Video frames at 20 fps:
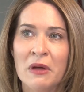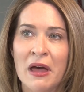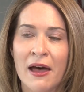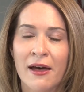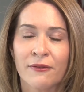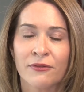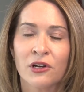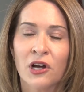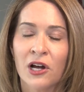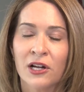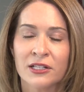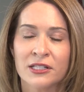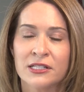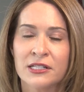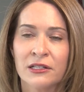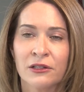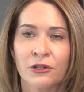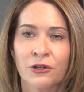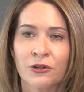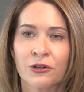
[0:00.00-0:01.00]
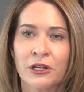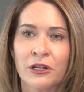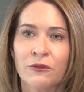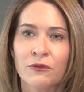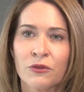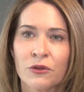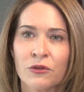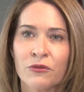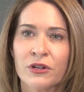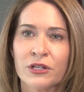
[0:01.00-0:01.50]
have constant
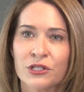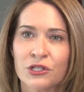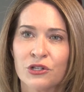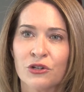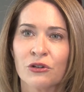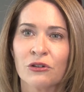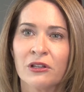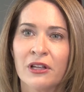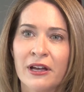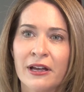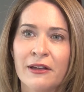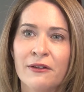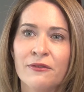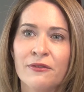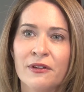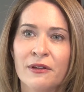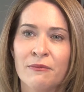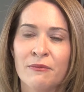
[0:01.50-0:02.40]
learning for the rest of your life,